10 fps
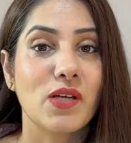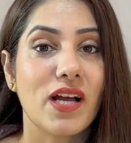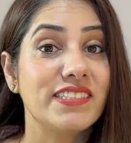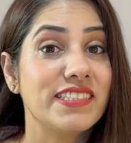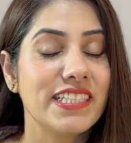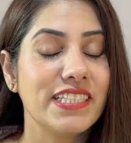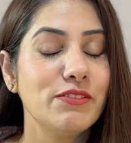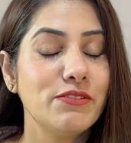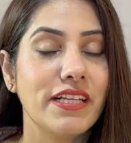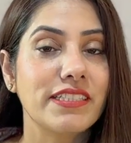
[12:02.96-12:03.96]
I'll see
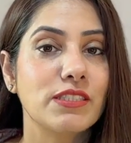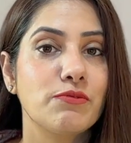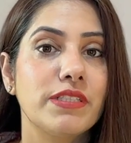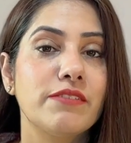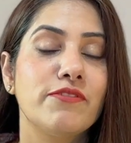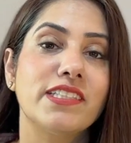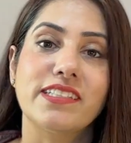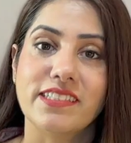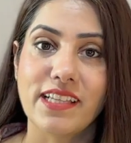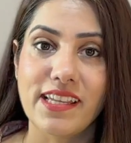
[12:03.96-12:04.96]
you next week with
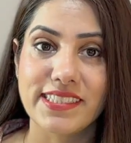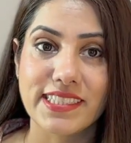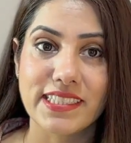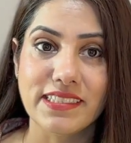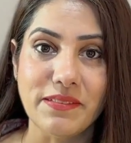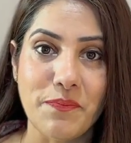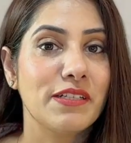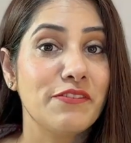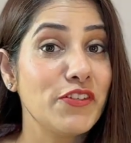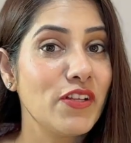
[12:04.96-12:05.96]
another lesson.
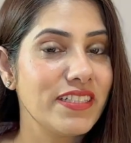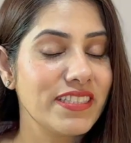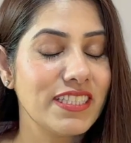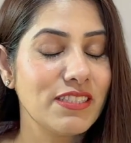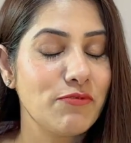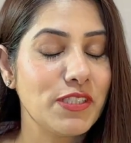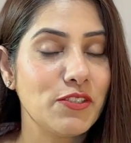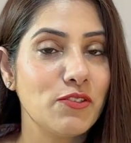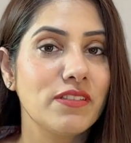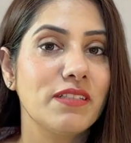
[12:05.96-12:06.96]
If you like this
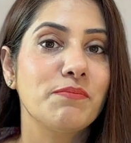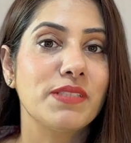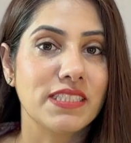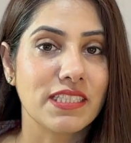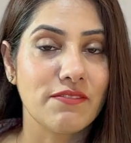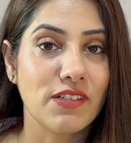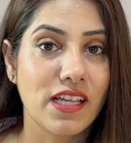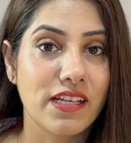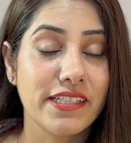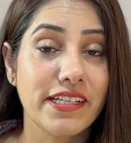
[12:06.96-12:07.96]
video, then please give a
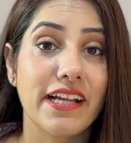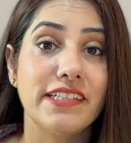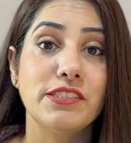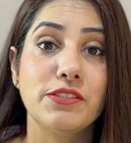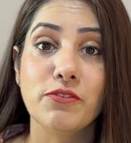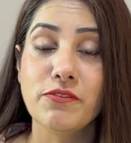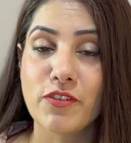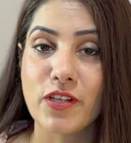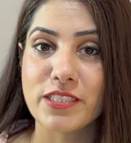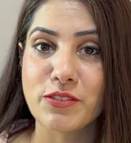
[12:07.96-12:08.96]
like and don't
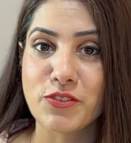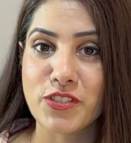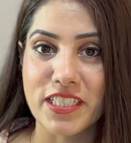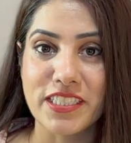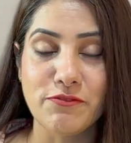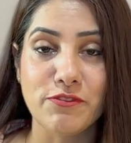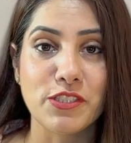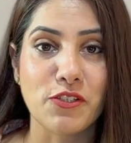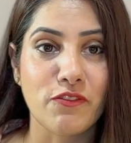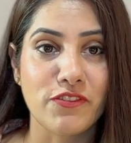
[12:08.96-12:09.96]
forget to share it with
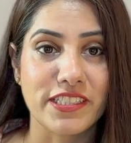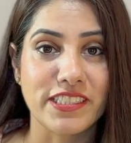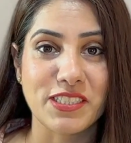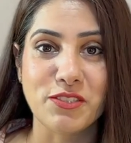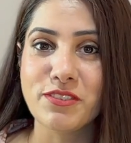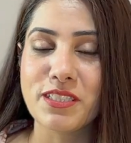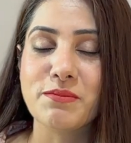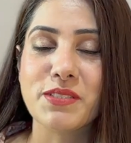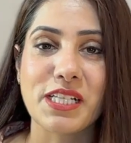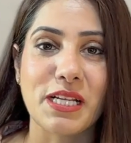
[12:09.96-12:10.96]
your friends. Do
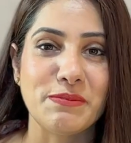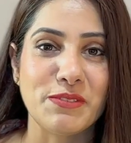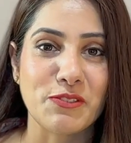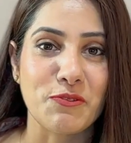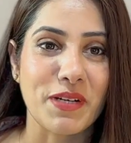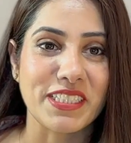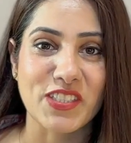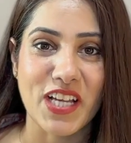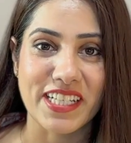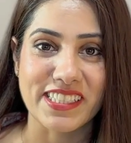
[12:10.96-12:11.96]
subscribe to my
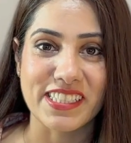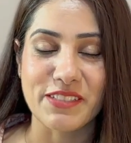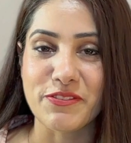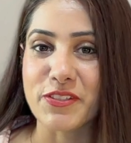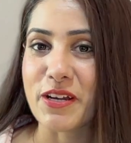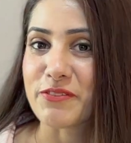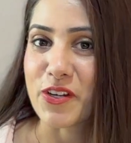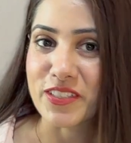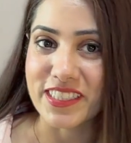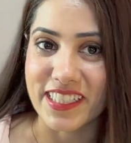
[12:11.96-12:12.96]
channel if you have
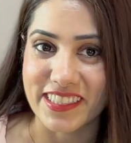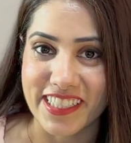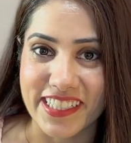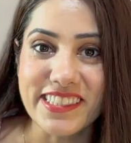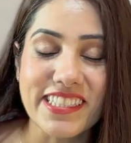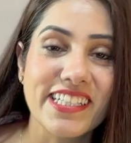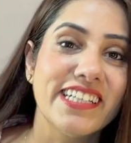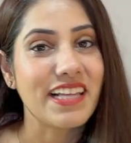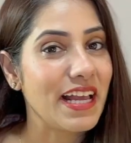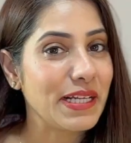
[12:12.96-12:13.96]
not done yet.
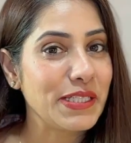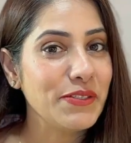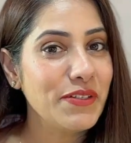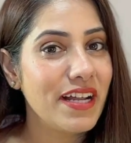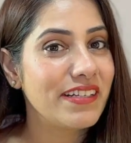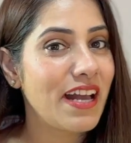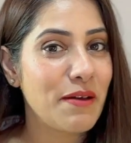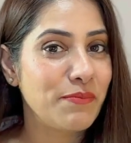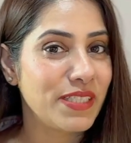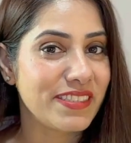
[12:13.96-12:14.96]
Thank you and
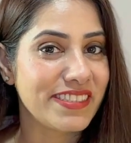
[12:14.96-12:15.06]
happy learning.